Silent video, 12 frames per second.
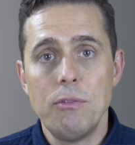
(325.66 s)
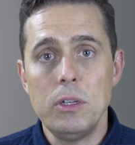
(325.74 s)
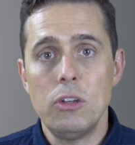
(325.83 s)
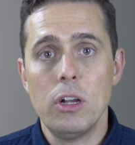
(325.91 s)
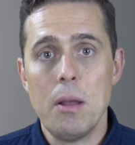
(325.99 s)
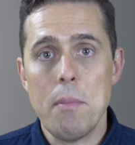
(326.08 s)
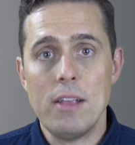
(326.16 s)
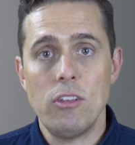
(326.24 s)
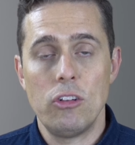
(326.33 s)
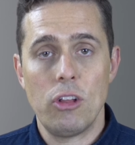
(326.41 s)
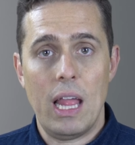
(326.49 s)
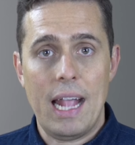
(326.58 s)
if we took a
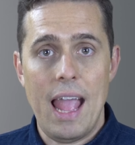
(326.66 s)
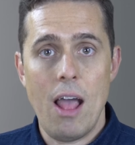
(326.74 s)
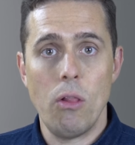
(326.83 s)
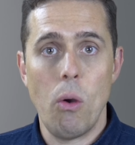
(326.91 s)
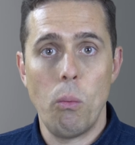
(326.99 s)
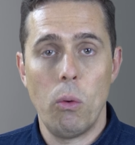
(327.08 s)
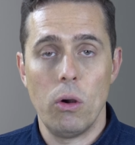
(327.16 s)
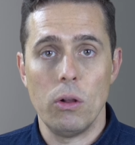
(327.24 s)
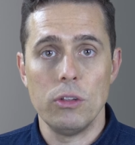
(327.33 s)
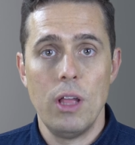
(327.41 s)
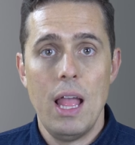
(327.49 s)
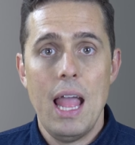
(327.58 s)
message like hello
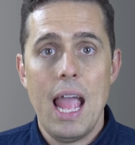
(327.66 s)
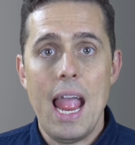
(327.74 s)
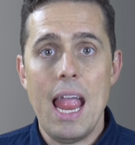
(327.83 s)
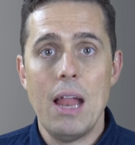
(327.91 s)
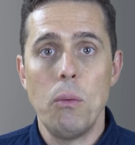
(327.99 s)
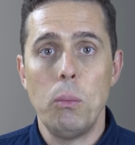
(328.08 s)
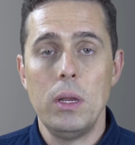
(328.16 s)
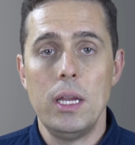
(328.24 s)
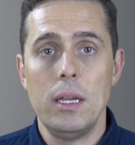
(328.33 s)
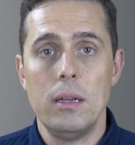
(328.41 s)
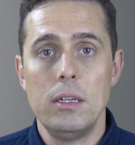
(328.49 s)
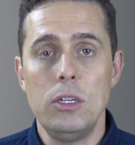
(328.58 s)
world and
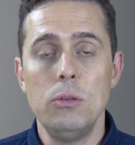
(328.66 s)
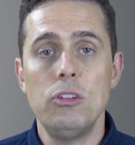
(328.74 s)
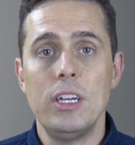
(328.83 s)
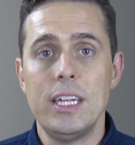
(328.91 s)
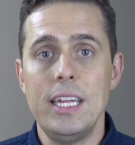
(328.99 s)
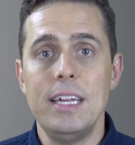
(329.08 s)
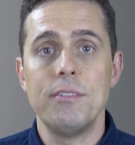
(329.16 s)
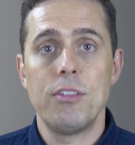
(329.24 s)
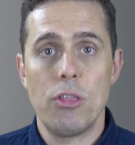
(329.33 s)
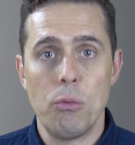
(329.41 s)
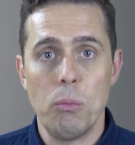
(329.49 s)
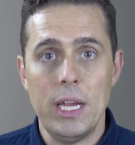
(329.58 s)
we used a key of
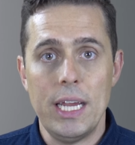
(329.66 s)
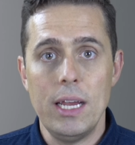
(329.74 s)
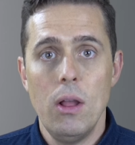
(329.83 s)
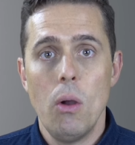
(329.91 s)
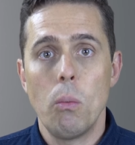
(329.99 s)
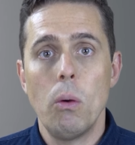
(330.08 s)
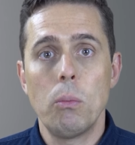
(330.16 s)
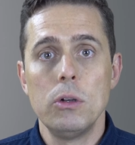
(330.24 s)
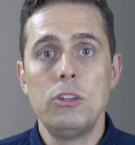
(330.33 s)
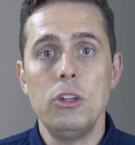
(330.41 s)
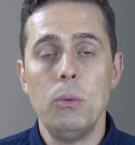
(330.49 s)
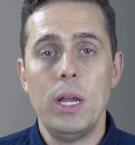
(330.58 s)
3, what we're
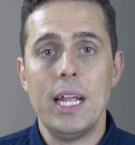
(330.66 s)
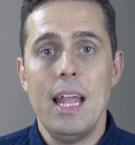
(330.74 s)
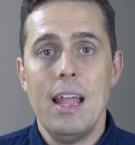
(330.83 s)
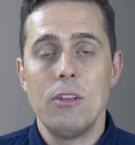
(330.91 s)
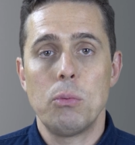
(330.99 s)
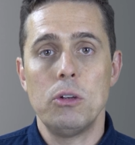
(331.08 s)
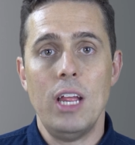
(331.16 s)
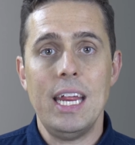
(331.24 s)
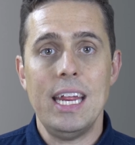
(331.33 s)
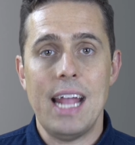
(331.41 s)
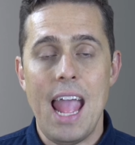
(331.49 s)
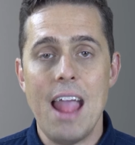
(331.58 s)
doing is we're
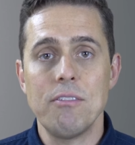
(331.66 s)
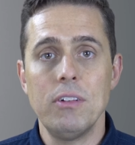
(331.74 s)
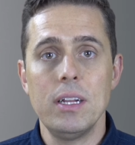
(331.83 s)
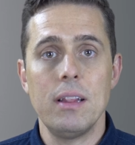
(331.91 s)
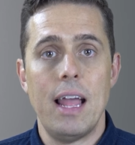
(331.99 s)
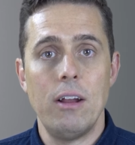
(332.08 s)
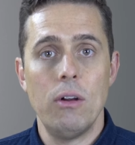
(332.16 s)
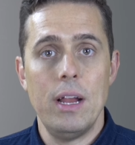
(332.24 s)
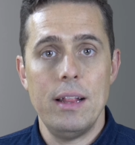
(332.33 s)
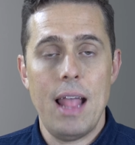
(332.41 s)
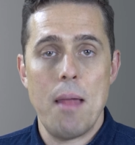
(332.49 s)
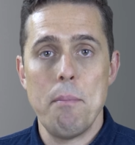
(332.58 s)
taking every letter
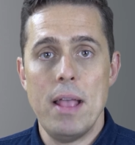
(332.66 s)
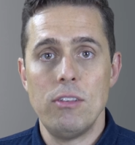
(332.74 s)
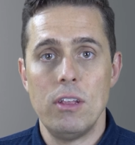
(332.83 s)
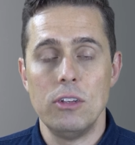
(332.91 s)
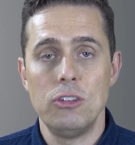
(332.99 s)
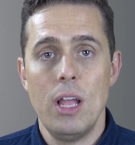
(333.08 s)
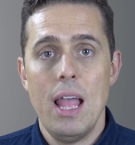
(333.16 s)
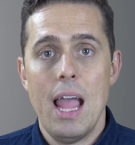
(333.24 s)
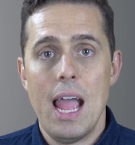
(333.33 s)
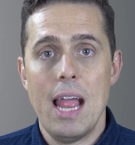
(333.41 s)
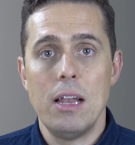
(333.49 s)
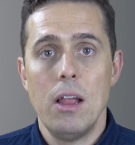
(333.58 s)
in that message
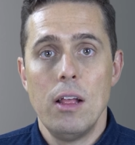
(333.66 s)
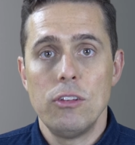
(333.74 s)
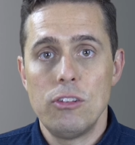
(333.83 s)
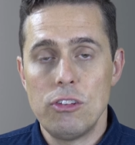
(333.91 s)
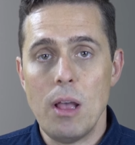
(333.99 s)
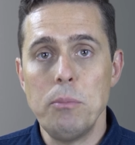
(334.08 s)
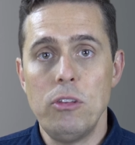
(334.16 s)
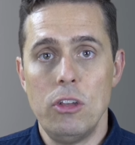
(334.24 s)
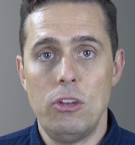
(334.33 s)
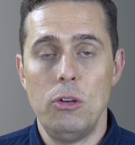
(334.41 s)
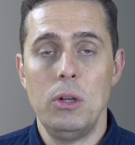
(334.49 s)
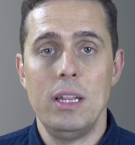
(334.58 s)
and
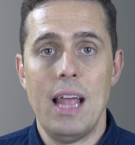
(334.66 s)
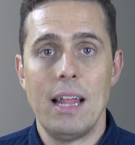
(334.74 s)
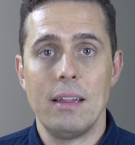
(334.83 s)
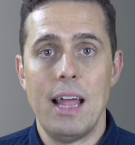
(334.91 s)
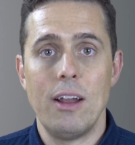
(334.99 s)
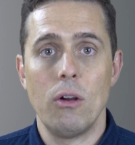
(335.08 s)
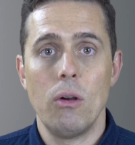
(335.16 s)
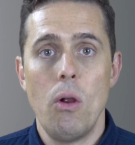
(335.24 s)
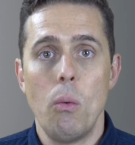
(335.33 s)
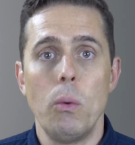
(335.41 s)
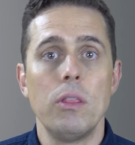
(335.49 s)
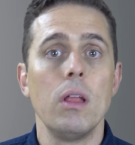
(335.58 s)
substituting that letter
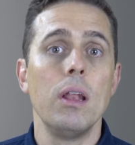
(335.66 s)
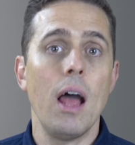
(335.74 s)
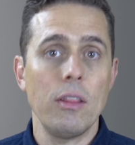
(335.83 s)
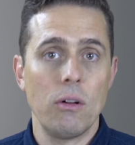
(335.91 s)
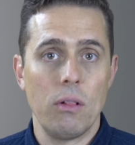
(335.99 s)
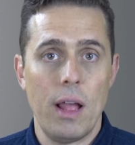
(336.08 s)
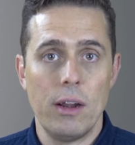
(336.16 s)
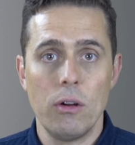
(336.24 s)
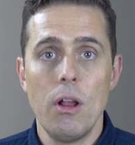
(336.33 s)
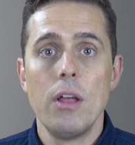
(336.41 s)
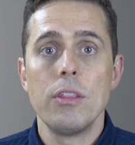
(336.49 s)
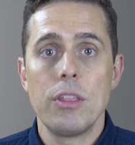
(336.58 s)
with another
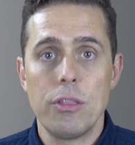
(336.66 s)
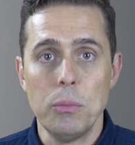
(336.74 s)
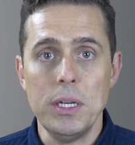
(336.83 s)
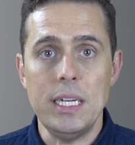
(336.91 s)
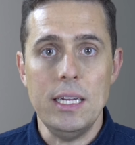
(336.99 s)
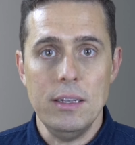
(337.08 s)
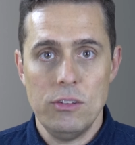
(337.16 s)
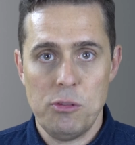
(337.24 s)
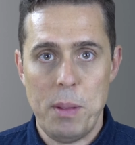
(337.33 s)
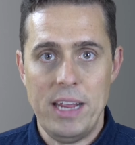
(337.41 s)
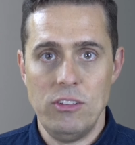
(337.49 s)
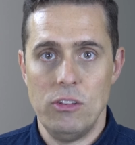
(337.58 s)
letter three
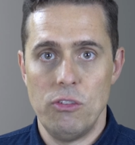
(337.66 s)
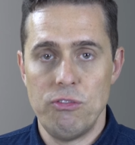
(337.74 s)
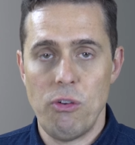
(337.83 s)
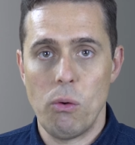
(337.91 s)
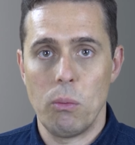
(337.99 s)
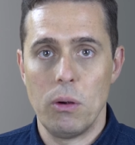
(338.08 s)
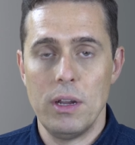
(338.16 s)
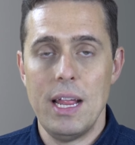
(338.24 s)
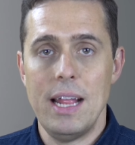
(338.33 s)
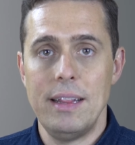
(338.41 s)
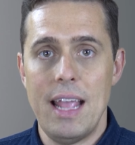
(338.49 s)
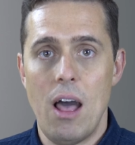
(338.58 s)
spaces forward
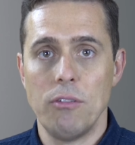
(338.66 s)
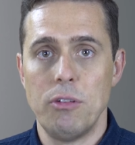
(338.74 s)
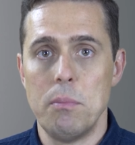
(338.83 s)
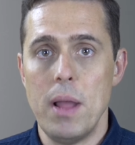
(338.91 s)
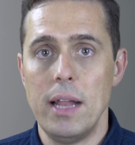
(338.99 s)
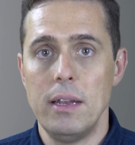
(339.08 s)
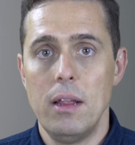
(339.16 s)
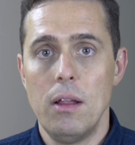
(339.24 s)
in the alphabet,